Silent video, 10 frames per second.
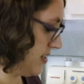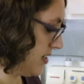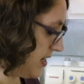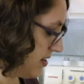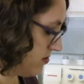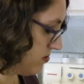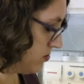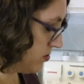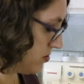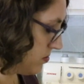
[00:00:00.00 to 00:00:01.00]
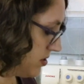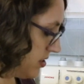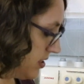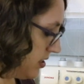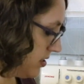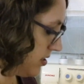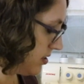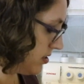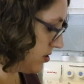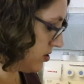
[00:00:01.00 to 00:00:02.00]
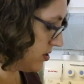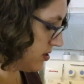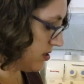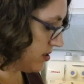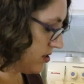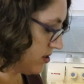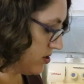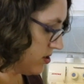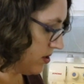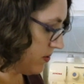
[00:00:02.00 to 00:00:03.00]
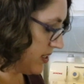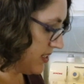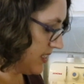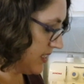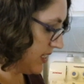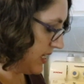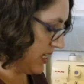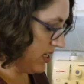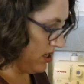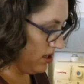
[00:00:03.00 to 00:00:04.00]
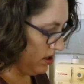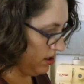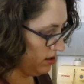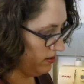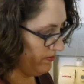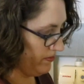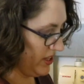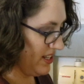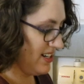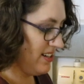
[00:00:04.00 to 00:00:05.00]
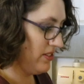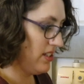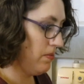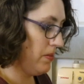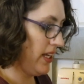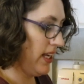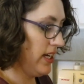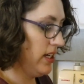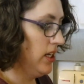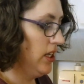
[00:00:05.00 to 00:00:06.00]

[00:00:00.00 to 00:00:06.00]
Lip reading: now or do I just sew it and see, but then I have to unpick it?